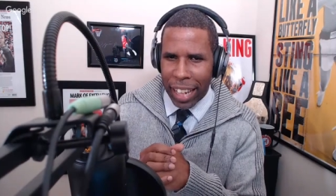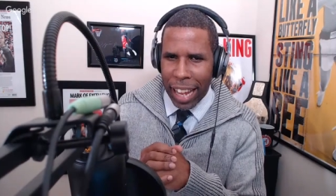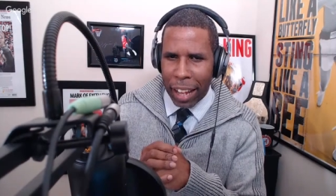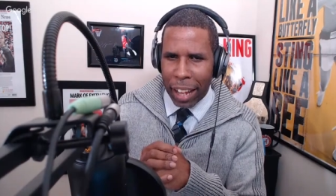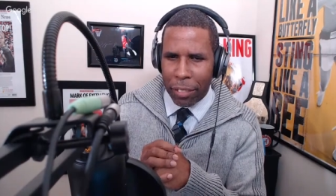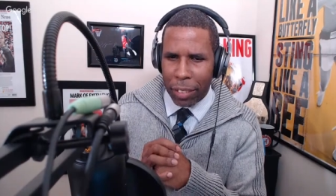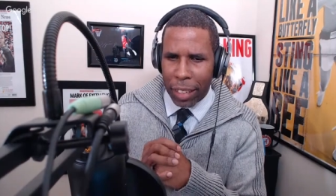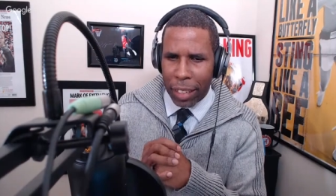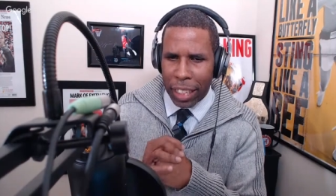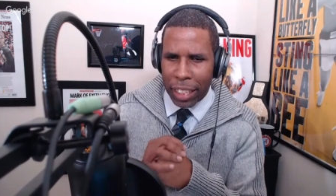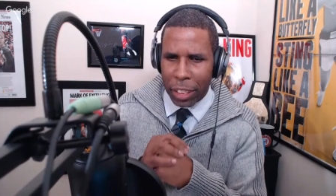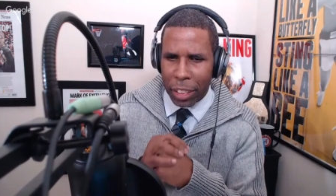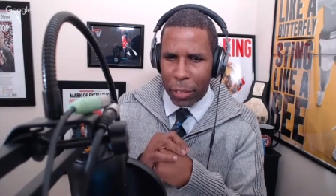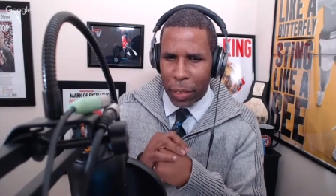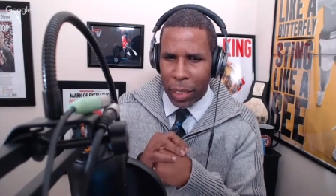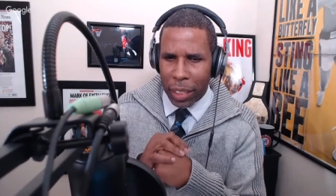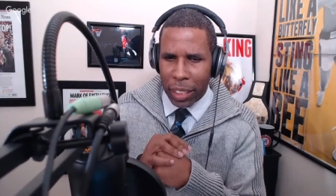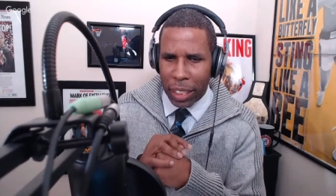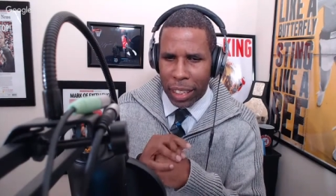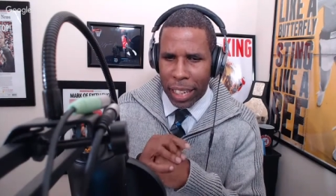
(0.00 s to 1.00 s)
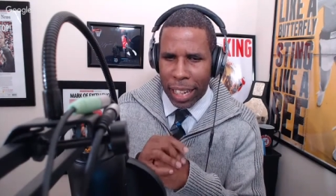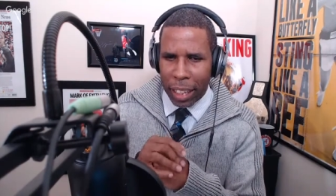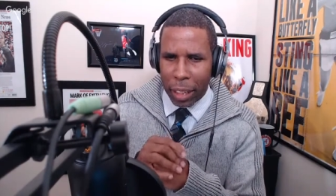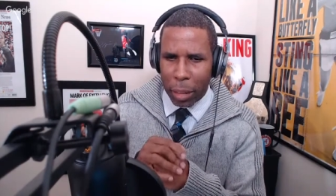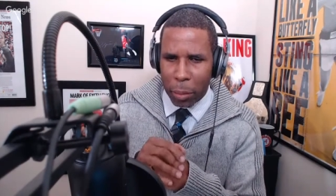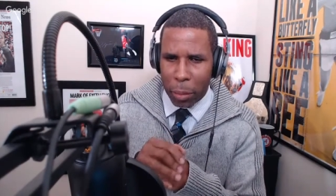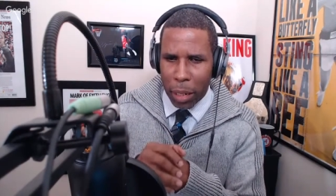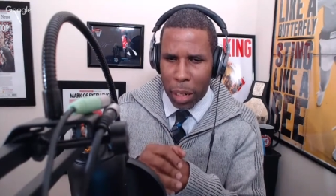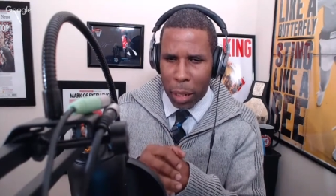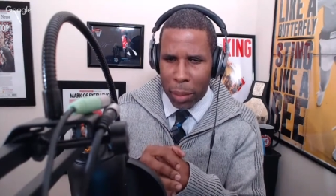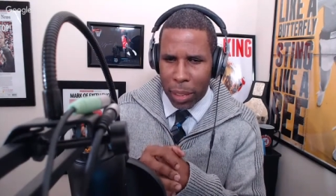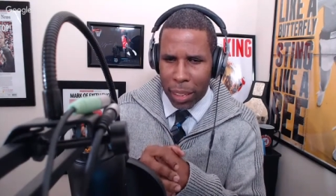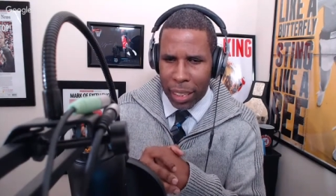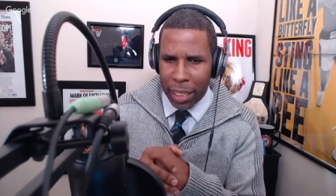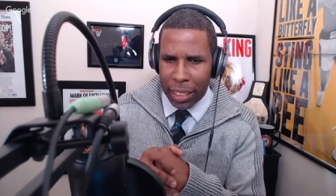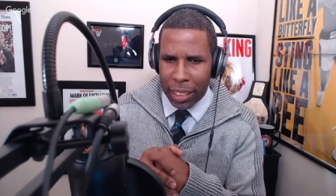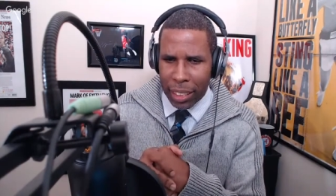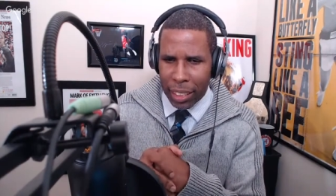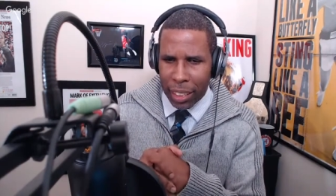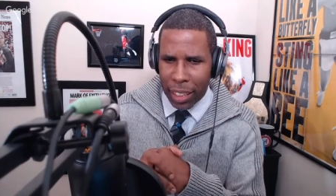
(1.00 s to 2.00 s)
athletic director at Alabama
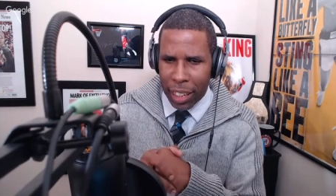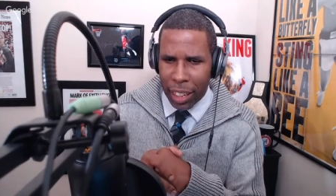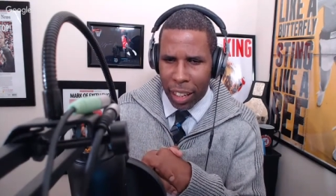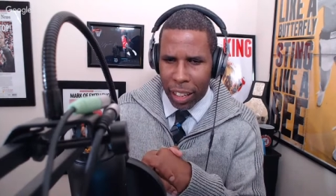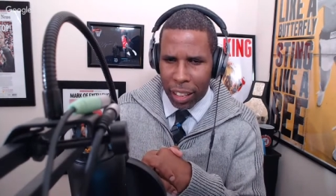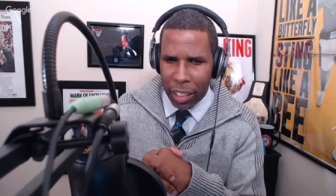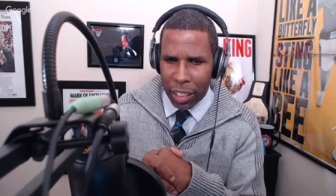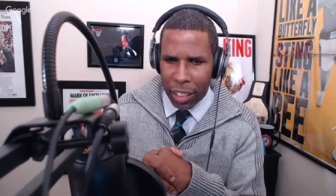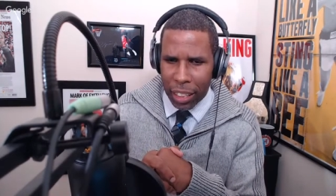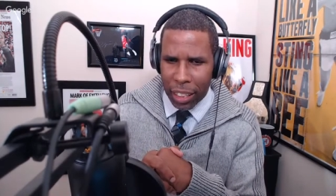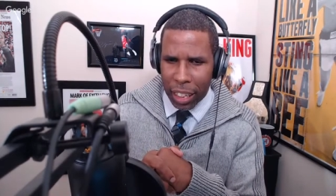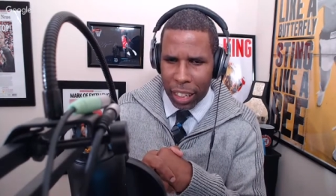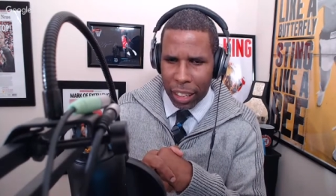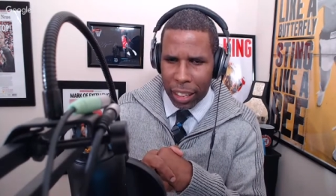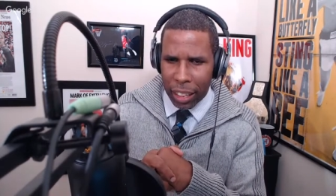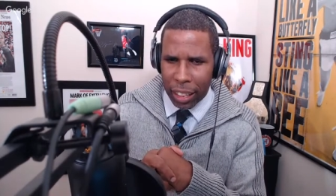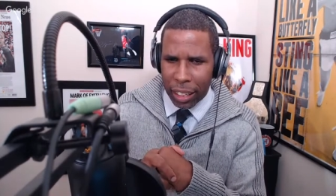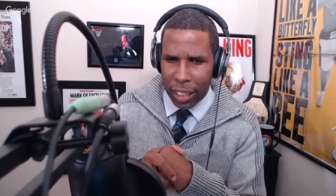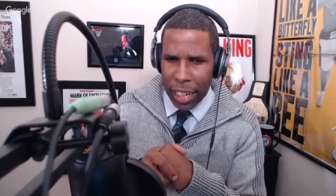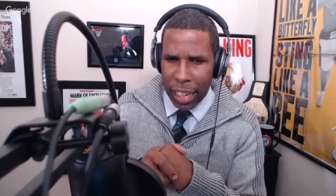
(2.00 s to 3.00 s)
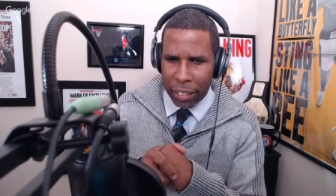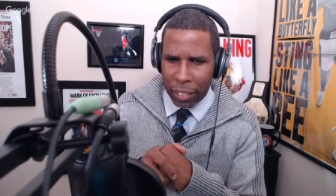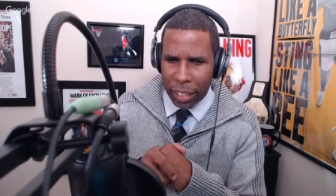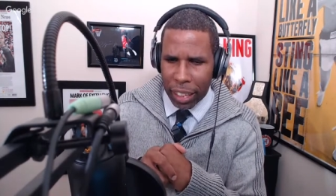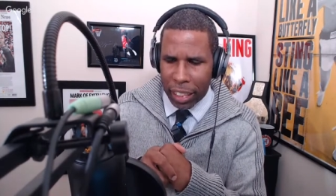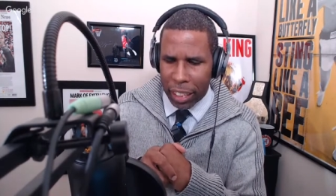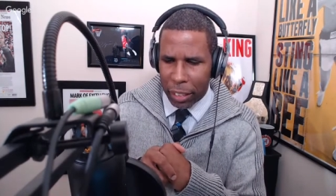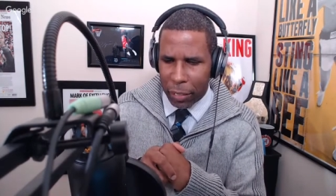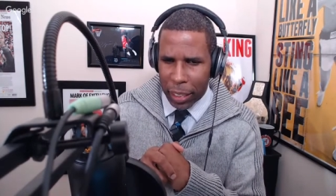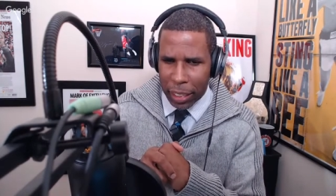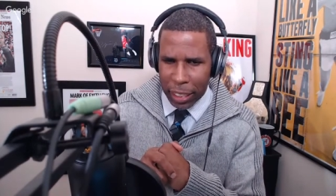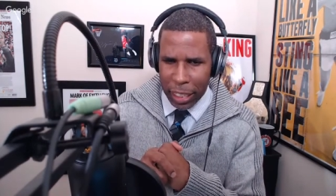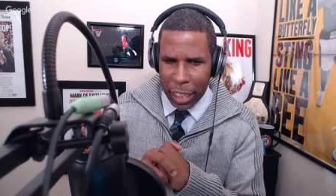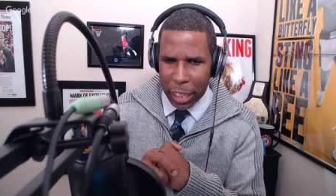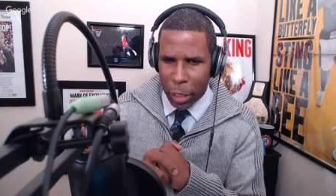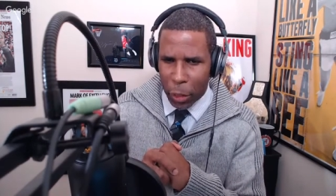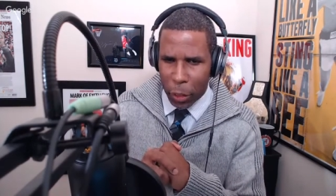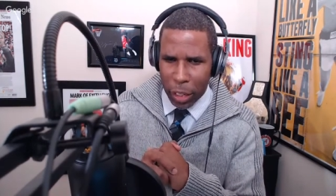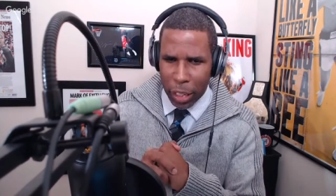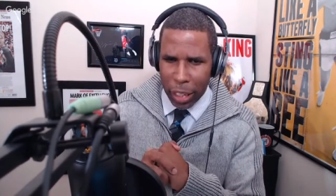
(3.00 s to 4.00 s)
isn't calling the athletic director at
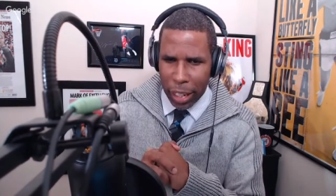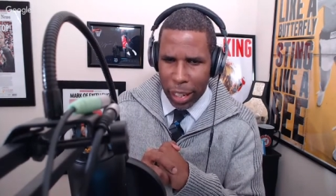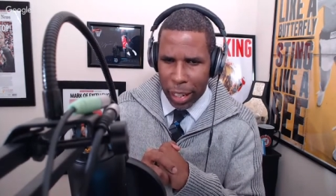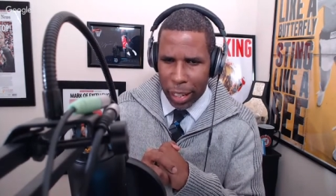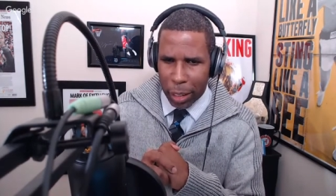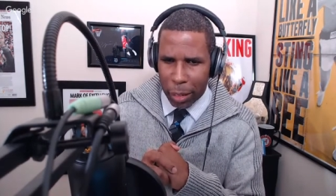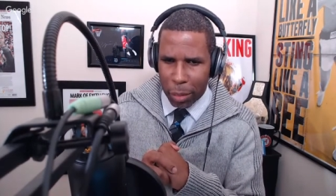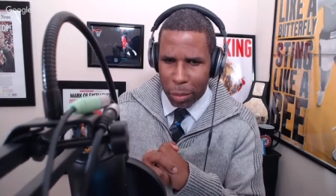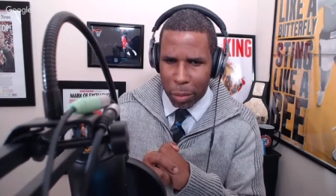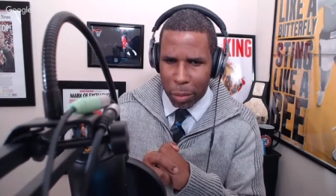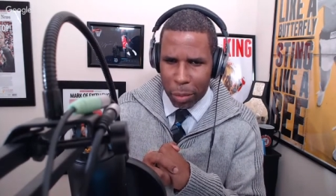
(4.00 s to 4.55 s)
Notre Dame.